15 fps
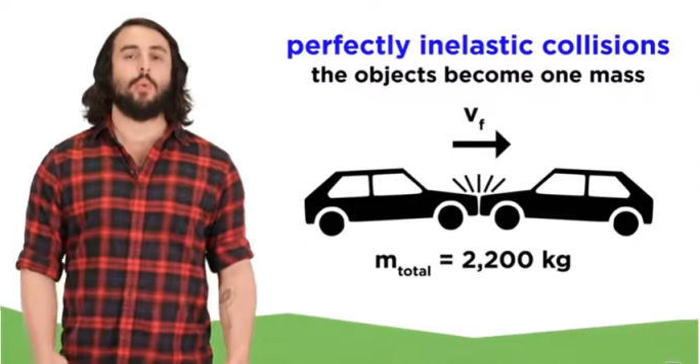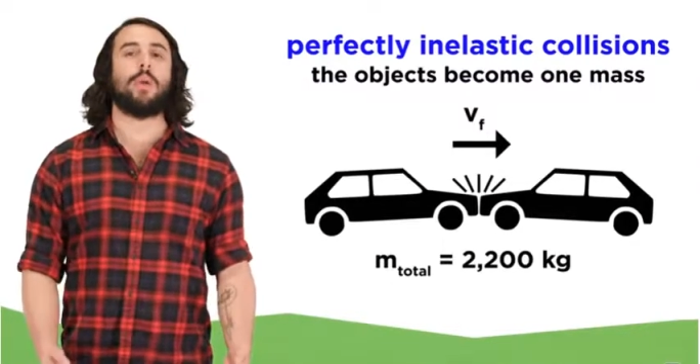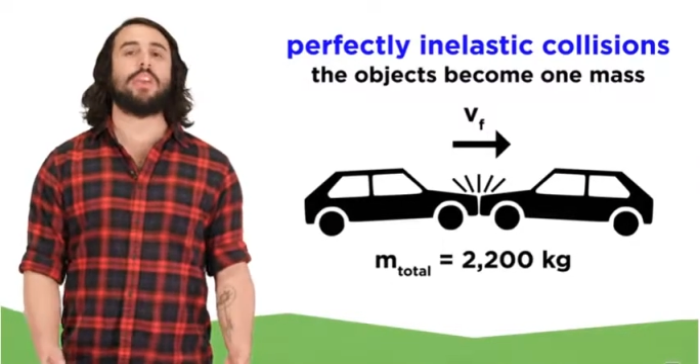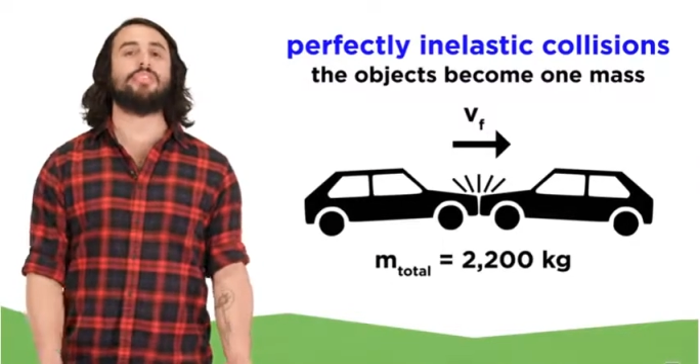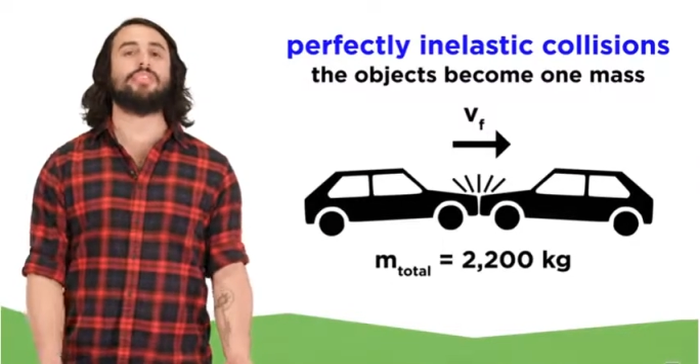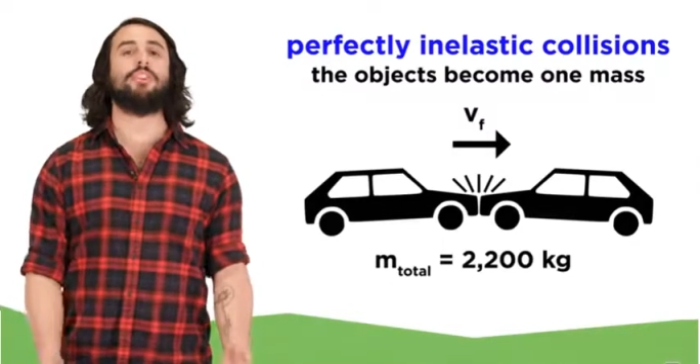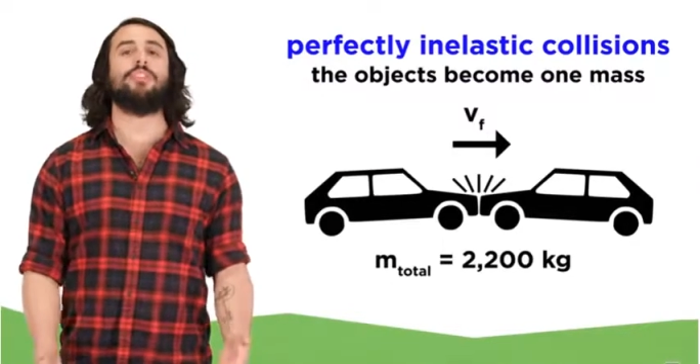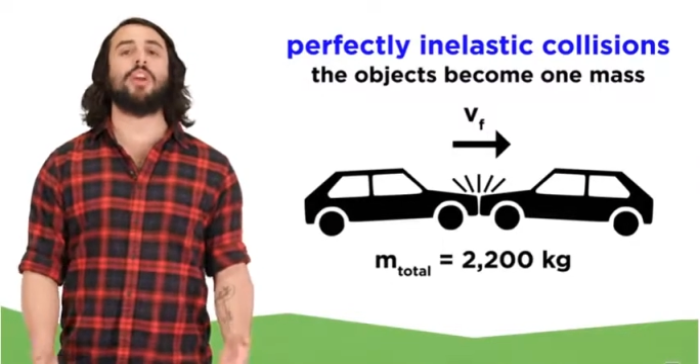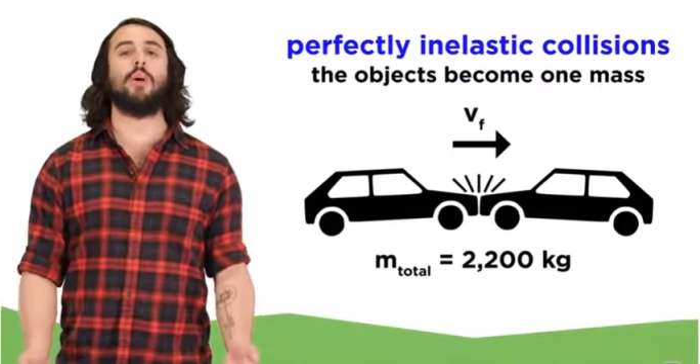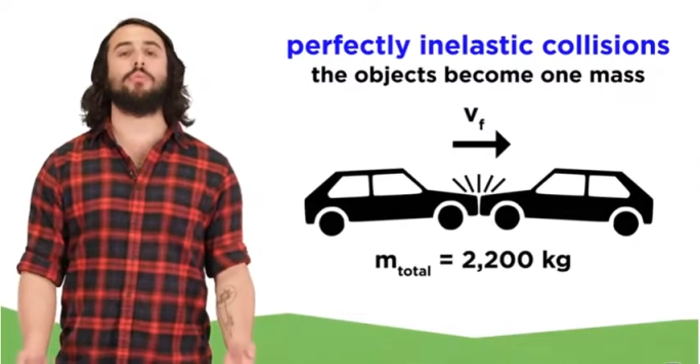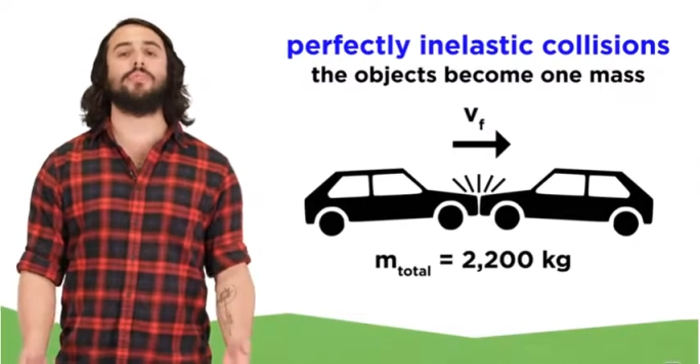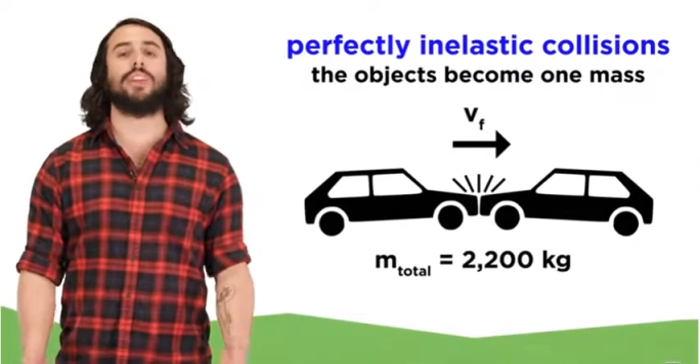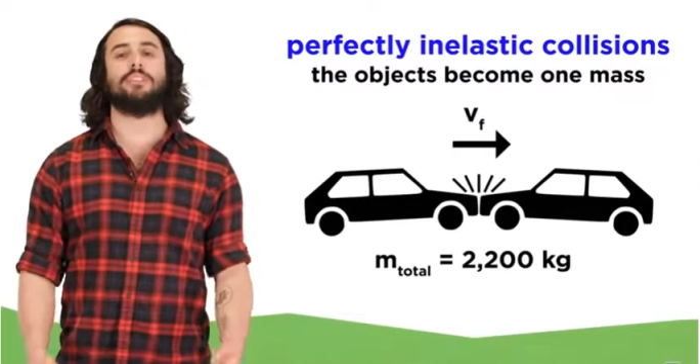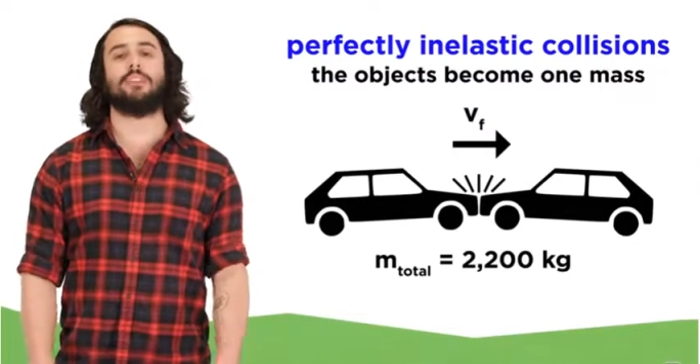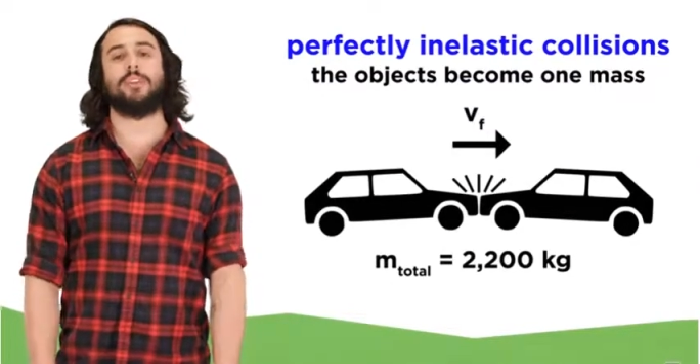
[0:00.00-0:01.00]
We should
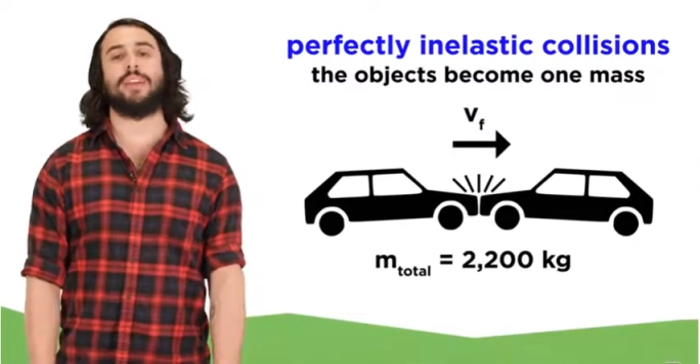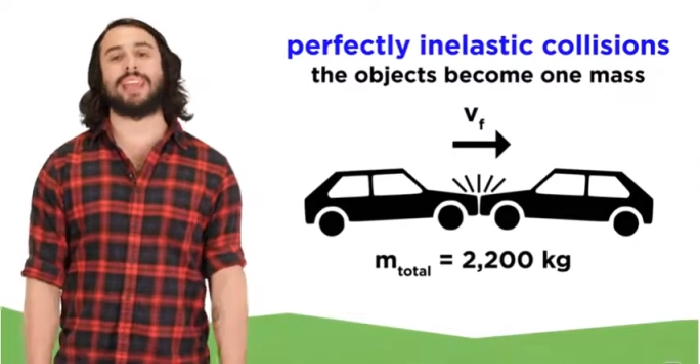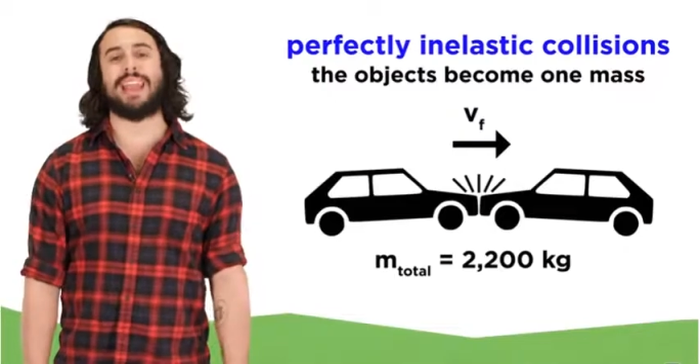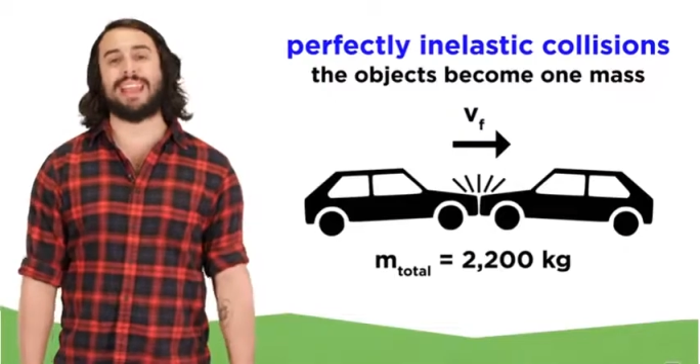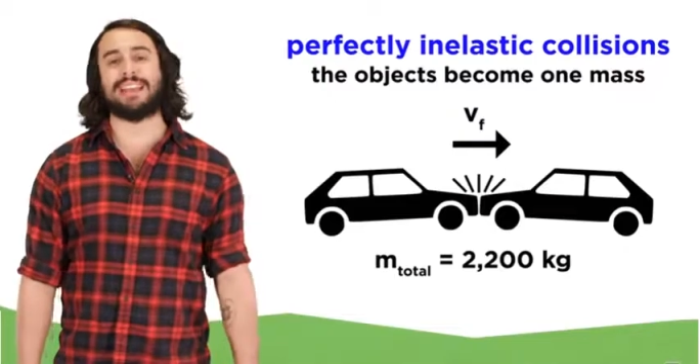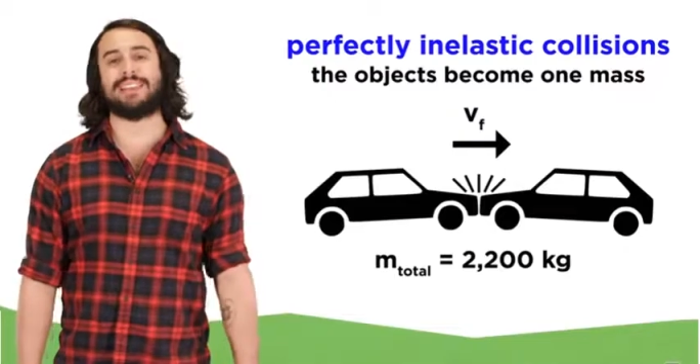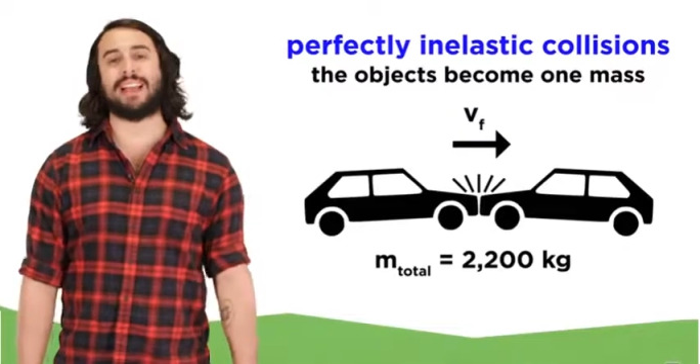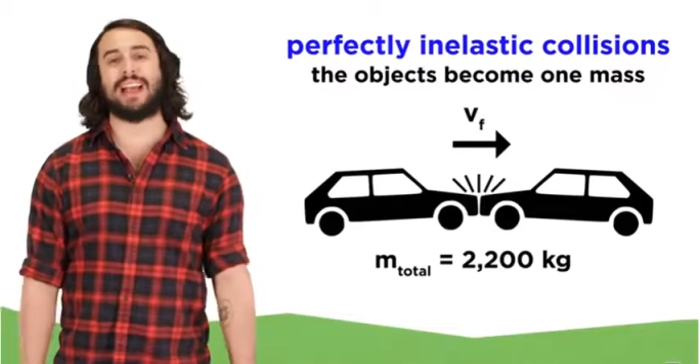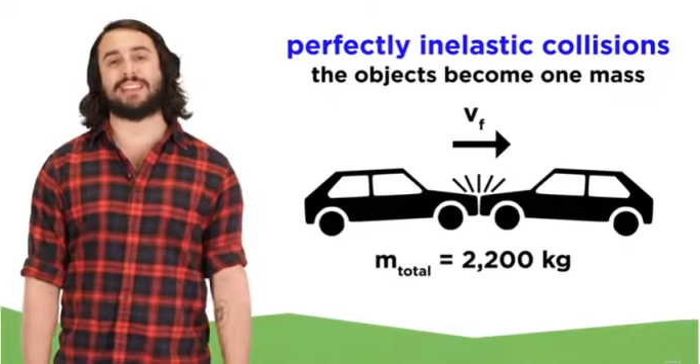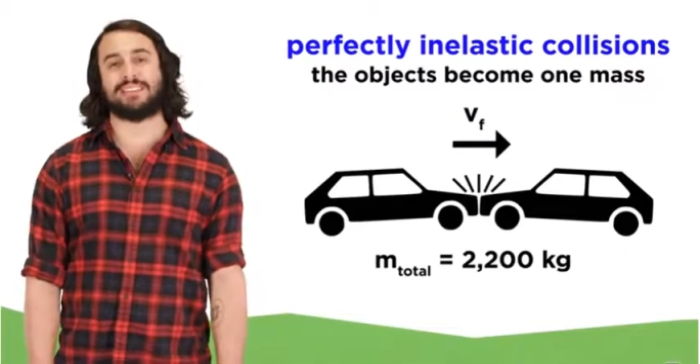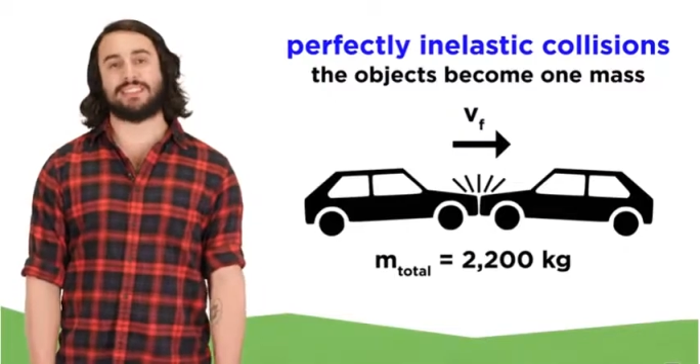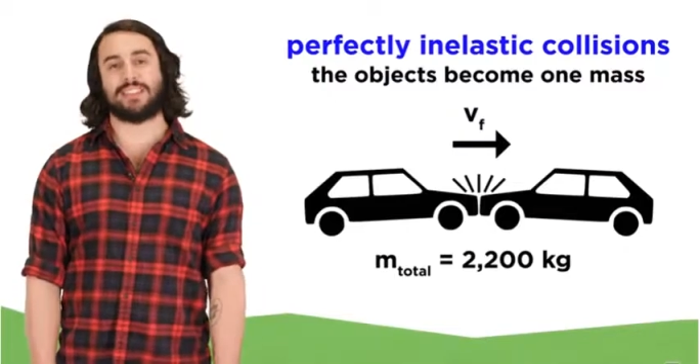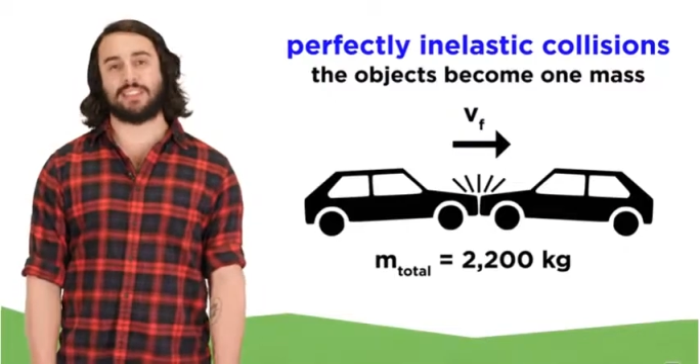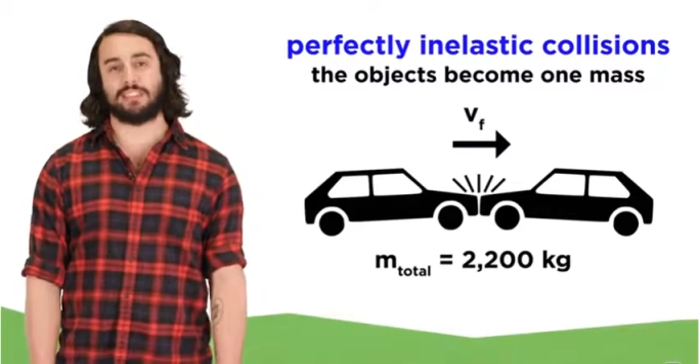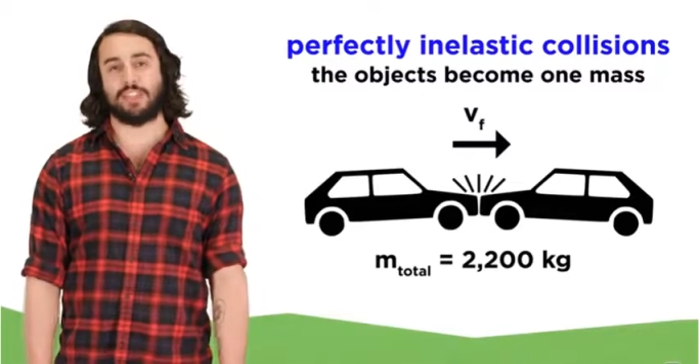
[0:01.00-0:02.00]
note that during inelastic